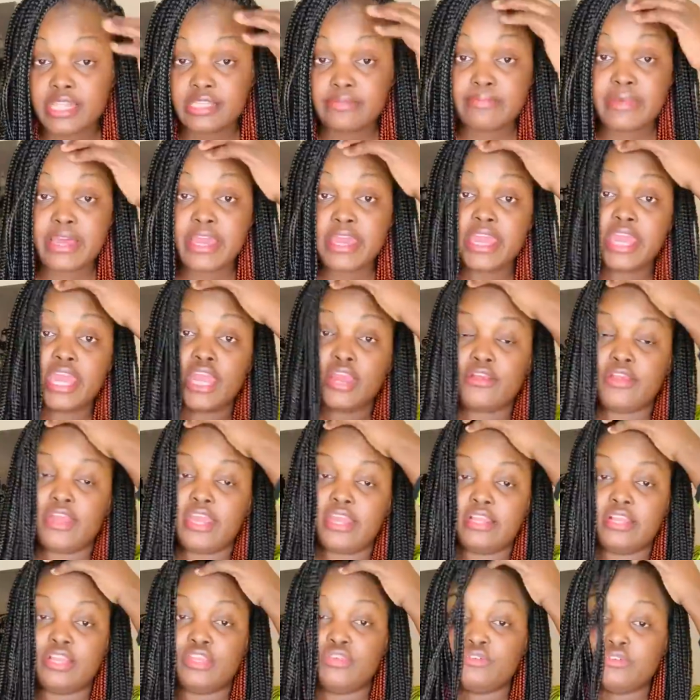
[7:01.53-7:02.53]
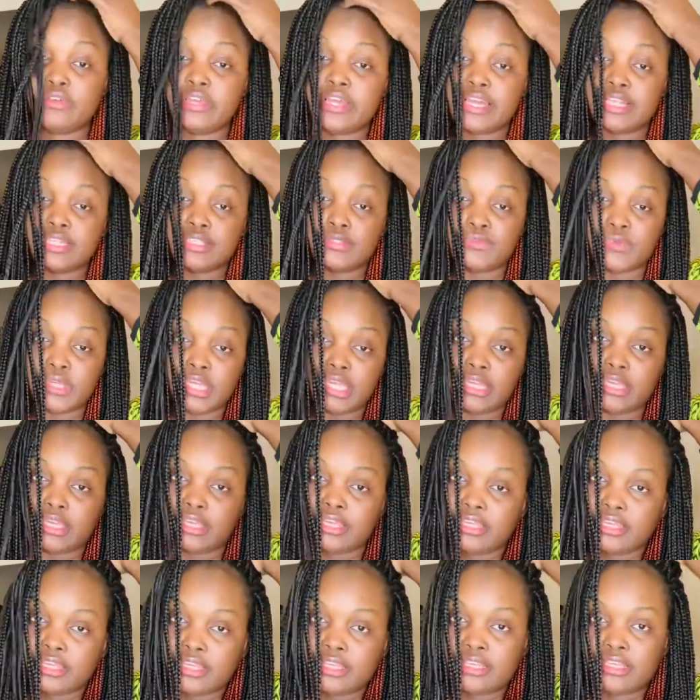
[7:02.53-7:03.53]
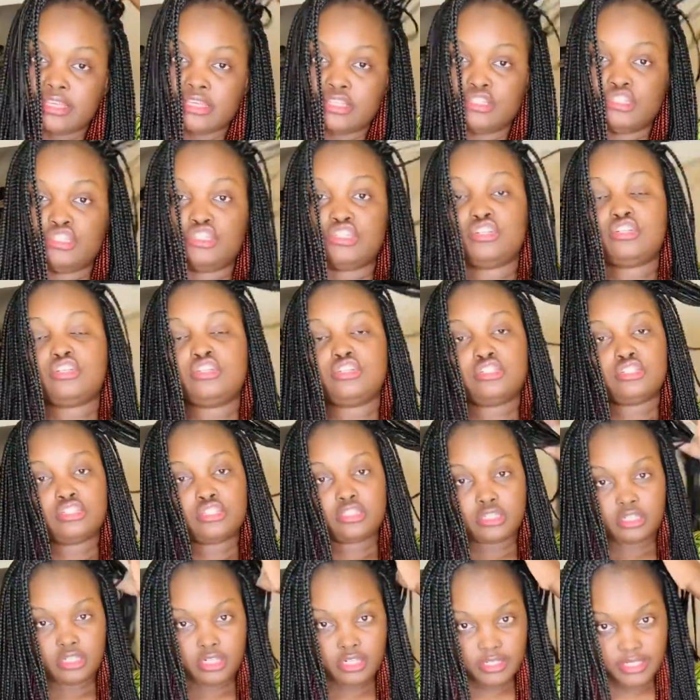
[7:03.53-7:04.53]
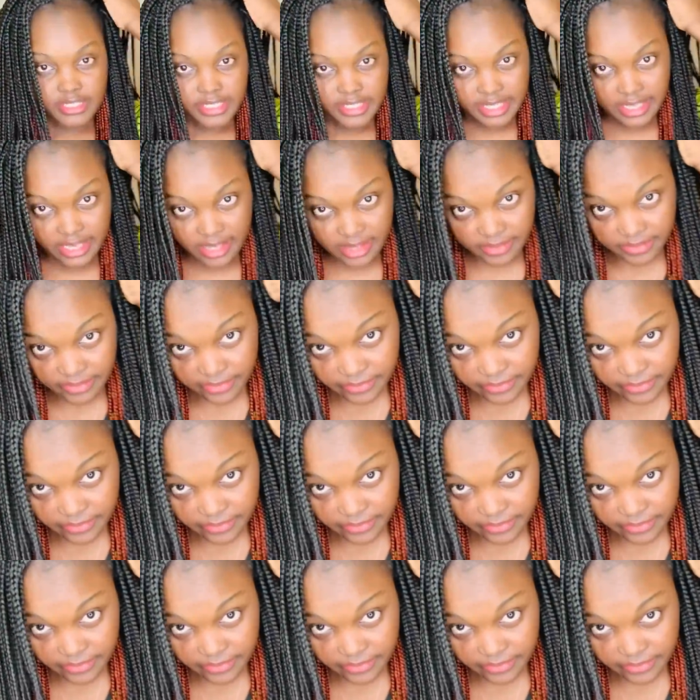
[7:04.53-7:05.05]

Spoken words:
my hair, and then you guys will judge yourself.